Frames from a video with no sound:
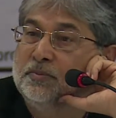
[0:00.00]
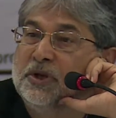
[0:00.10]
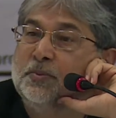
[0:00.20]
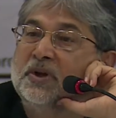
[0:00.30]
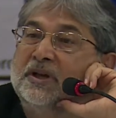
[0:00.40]

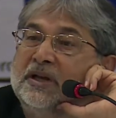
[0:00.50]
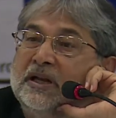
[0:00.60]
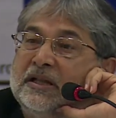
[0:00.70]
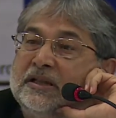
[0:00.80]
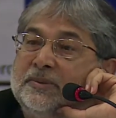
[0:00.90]
People
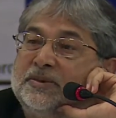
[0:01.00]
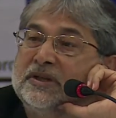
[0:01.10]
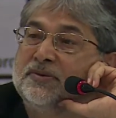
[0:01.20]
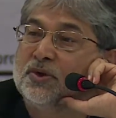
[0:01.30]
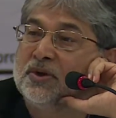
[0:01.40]
killing
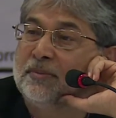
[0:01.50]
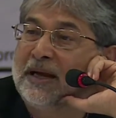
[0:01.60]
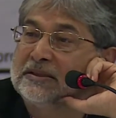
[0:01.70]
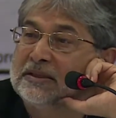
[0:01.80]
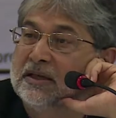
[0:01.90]
themselves on a
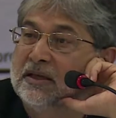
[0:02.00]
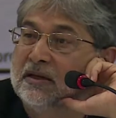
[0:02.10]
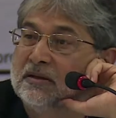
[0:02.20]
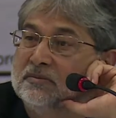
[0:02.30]
mass scale.